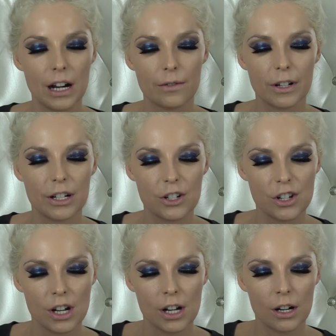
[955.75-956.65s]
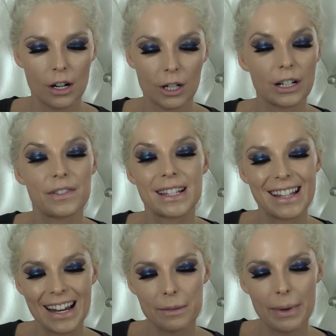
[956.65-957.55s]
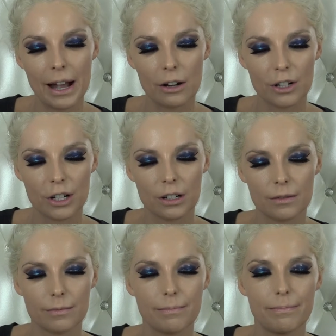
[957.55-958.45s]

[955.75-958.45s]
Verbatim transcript: coverage or enough setting powder,